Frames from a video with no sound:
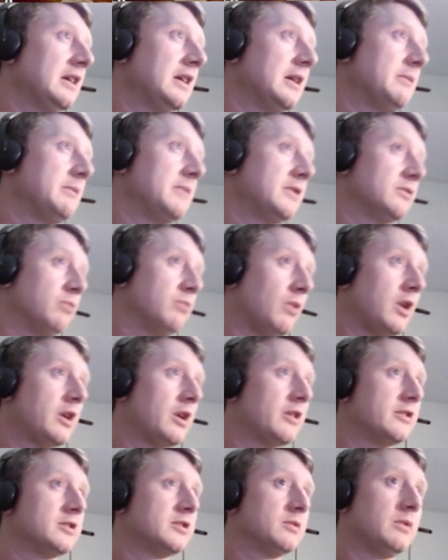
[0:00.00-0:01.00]
is
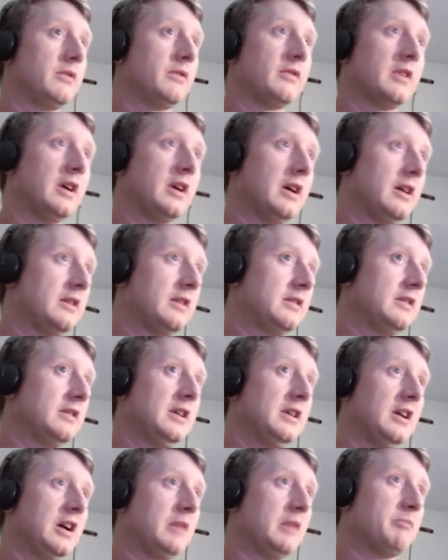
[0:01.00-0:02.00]
water. So we've got
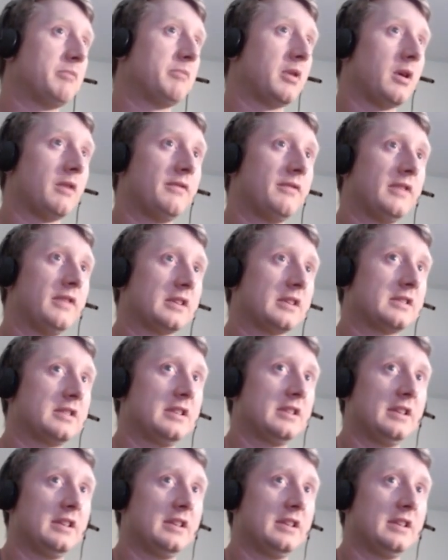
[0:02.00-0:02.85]
a perfect